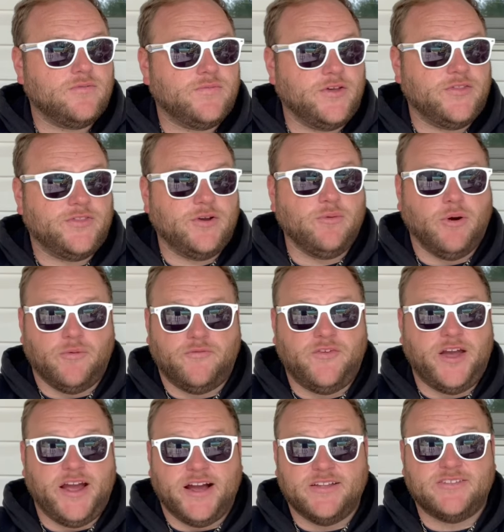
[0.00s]
that there were
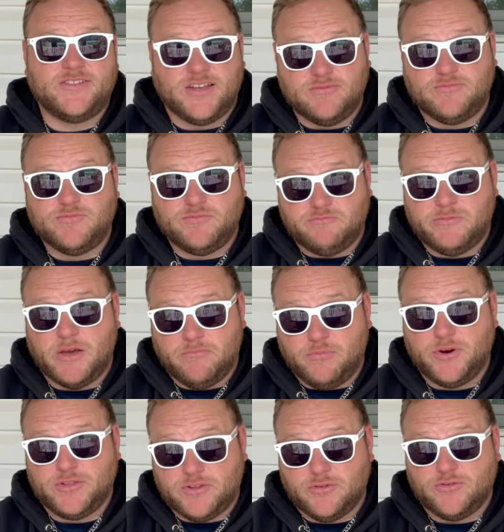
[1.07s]
fans that that
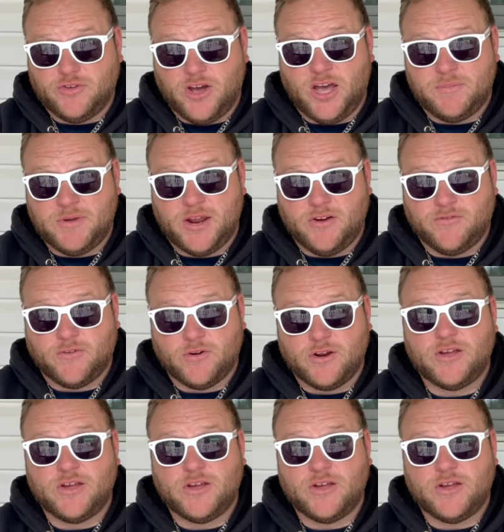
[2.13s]
put their time and effort